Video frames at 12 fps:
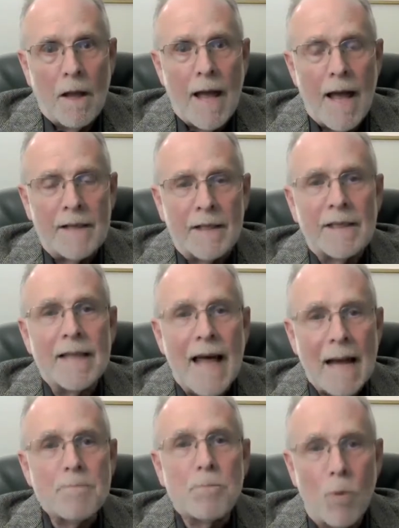And at
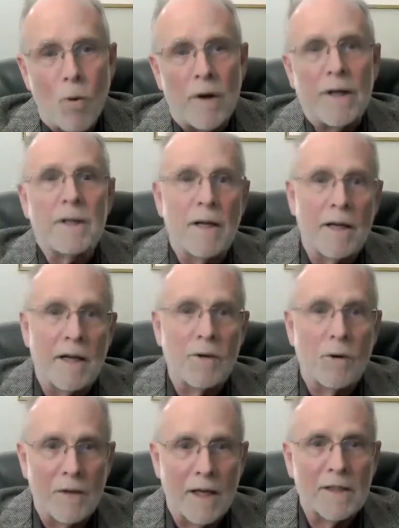that point, and I
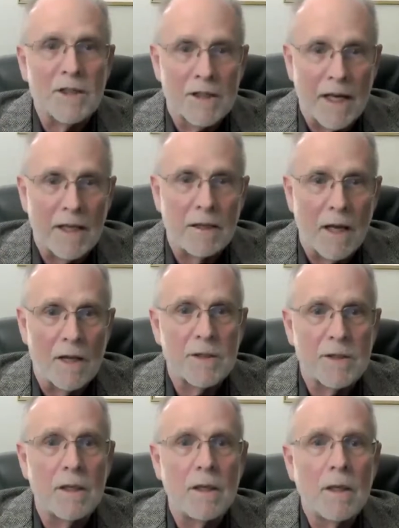don't like to say, I
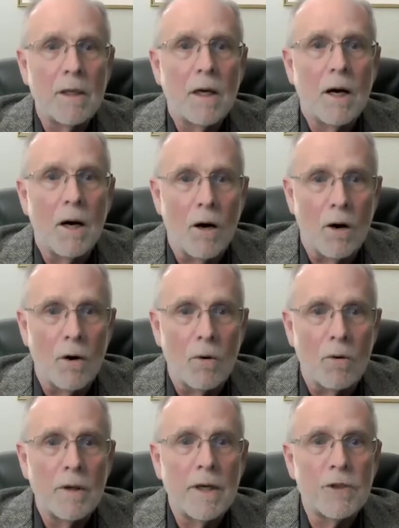said,
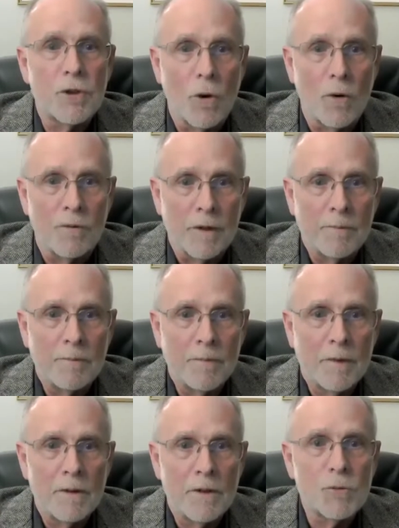uh-oh, it's over.
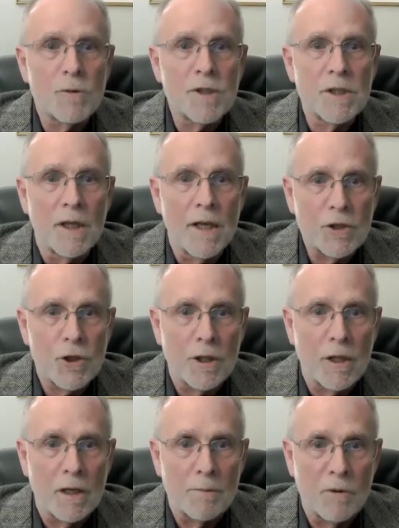This was an election,
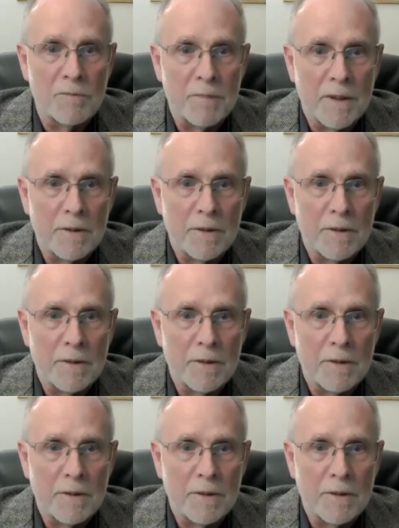not a movement.